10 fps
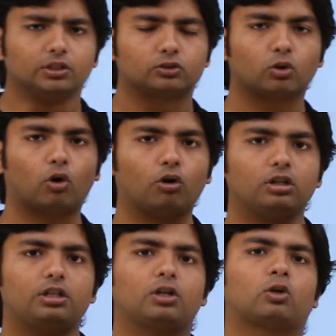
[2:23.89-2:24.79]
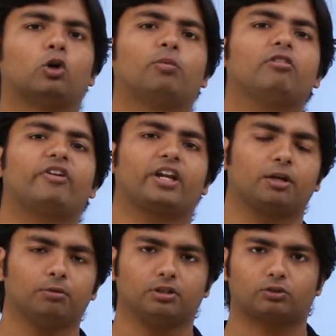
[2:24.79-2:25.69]
so all the global
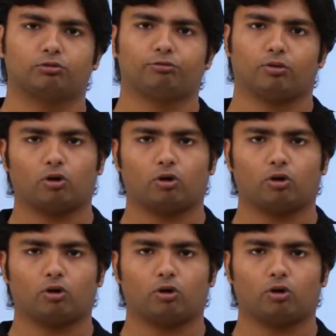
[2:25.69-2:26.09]
variables